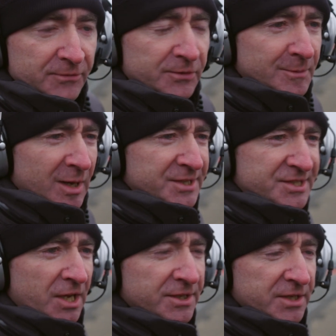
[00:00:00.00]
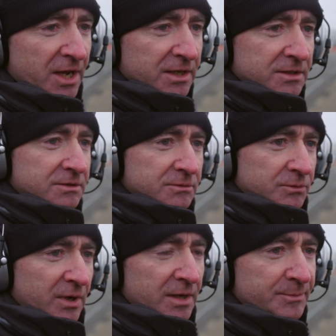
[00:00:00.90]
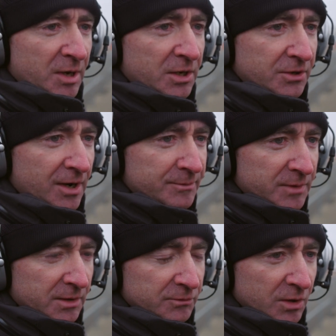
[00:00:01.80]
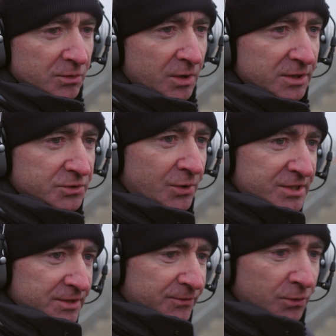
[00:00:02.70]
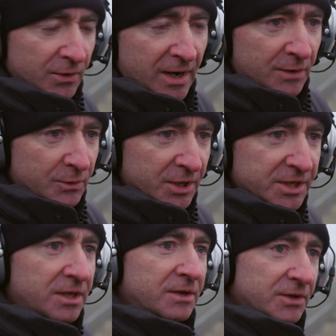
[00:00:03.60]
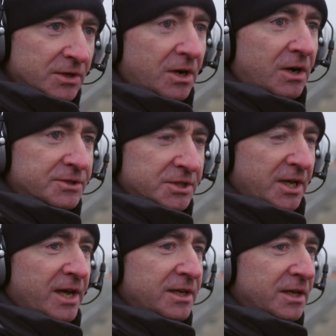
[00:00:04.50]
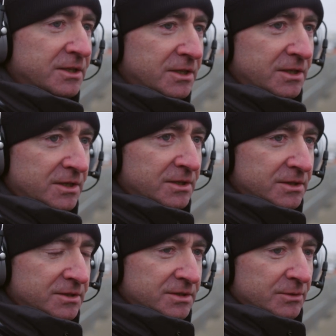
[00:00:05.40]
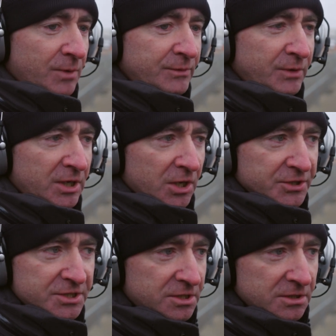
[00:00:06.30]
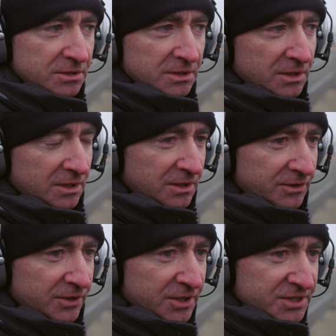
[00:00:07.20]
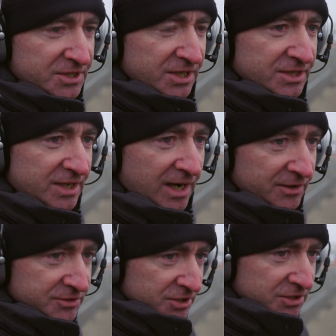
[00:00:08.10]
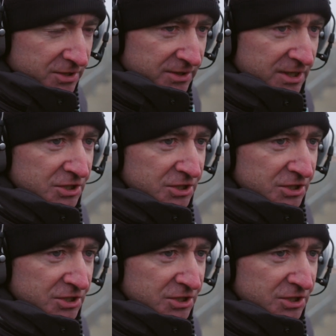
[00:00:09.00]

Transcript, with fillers: From last Sunday, we had a program that required 24 hour working of the car to get here. So when we lost 36 hours due to an